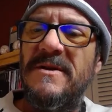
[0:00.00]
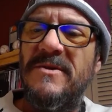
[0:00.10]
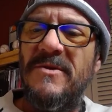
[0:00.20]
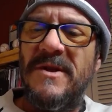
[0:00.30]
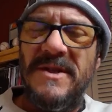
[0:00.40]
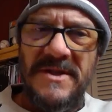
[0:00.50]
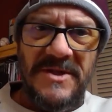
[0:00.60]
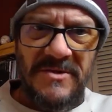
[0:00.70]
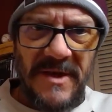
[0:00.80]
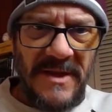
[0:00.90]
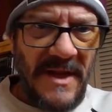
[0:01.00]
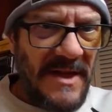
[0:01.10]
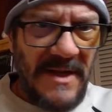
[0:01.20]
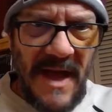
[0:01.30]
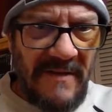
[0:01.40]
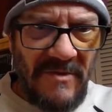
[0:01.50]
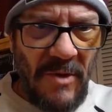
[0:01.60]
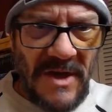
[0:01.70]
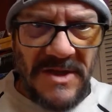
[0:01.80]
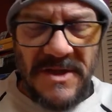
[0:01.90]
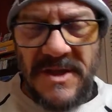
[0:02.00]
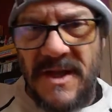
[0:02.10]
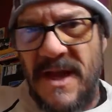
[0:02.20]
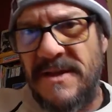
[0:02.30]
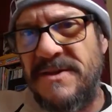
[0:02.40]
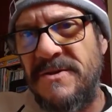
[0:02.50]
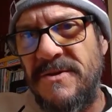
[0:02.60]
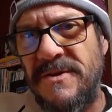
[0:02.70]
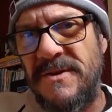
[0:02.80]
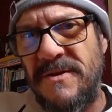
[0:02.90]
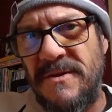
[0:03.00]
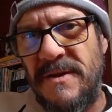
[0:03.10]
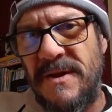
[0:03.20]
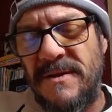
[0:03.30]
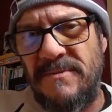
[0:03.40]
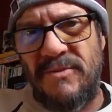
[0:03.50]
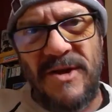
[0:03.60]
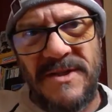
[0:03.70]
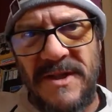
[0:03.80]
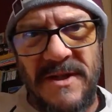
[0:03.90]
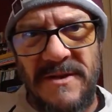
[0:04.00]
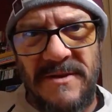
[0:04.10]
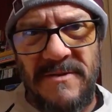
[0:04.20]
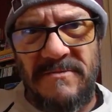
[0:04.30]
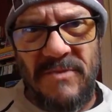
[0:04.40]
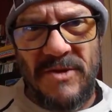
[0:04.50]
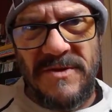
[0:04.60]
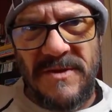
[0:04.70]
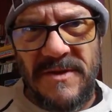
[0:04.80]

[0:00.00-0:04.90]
during this streak, they didn't have the Washington Nationals, so the president and most of